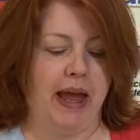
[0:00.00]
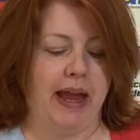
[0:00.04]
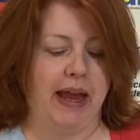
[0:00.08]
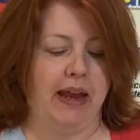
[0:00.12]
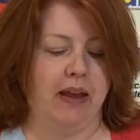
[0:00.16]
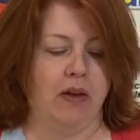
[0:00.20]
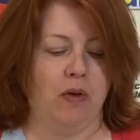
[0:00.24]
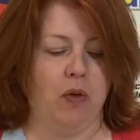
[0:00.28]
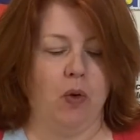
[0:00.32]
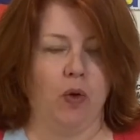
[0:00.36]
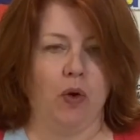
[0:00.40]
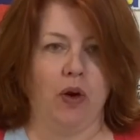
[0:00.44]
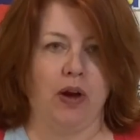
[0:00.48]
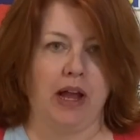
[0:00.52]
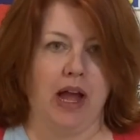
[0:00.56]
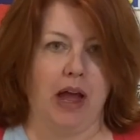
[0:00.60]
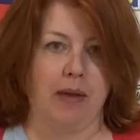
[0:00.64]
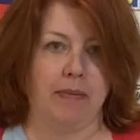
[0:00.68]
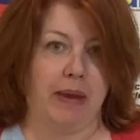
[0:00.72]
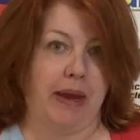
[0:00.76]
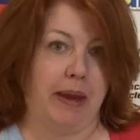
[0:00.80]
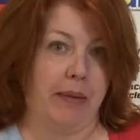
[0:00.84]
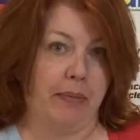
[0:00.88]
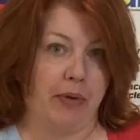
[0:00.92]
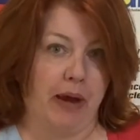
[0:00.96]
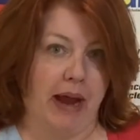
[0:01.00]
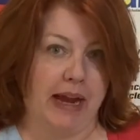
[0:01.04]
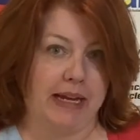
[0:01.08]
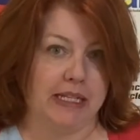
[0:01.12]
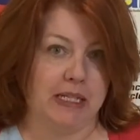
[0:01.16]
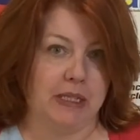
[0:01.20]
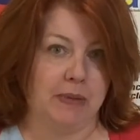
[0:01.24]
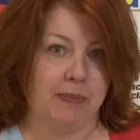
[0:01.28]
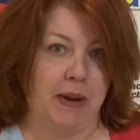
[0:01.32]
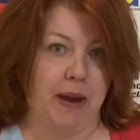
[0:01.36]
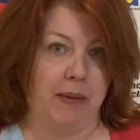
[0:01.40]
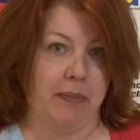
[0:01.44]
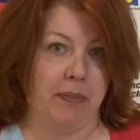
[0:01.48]
origami practice
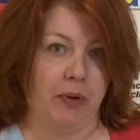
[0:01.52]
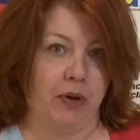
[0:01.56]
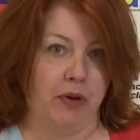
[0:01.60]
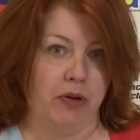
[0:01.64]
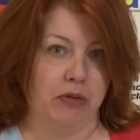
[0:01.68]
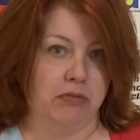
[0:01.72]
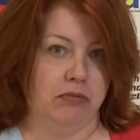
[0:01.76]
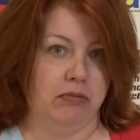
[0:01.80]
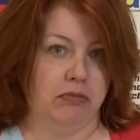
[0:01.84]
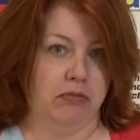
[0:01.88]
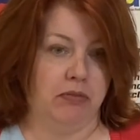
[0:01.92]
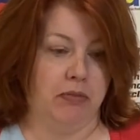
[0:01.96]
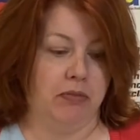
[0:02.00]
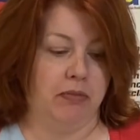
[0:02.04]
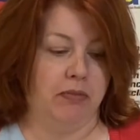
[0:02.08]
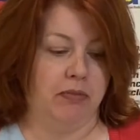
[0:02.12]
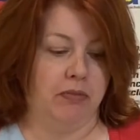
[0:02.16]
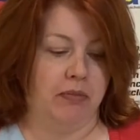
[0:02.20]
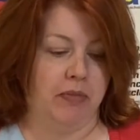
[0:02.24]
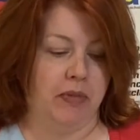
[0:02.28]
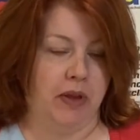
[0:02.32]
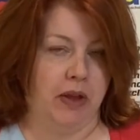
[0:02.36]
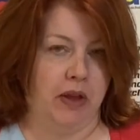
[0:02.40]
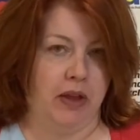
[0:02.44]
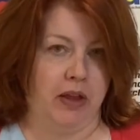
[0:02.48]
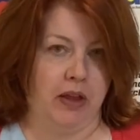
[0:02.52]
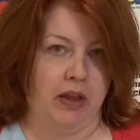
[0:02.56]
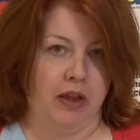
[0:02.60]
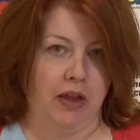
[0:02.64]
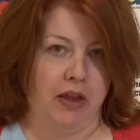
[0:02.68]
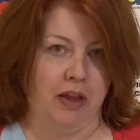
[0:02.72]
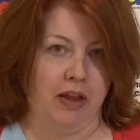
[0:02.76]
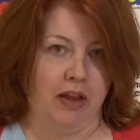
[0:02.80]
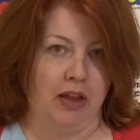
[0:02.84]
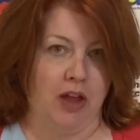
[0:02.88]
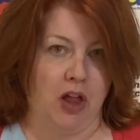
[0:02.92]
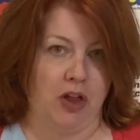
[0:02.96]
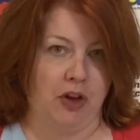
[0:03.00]
paper,
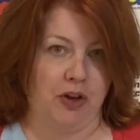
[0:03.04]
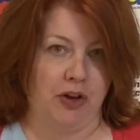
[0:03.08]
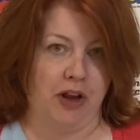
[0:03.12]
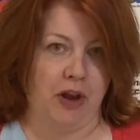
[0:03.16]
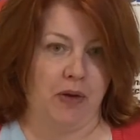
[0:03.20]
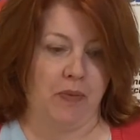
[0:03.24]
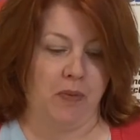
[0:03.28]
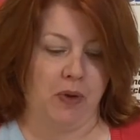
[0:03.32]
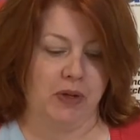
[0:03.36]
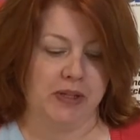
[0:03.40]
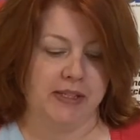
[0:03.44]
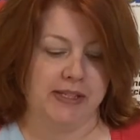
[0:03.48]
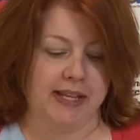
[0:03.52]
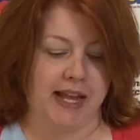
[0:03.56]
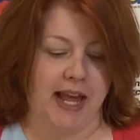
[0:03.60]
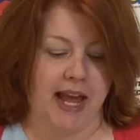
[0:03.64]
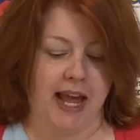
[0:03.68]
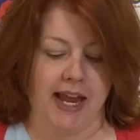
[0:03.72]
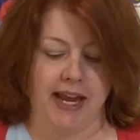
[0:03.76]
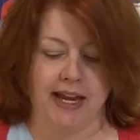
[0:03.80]
colored on one side.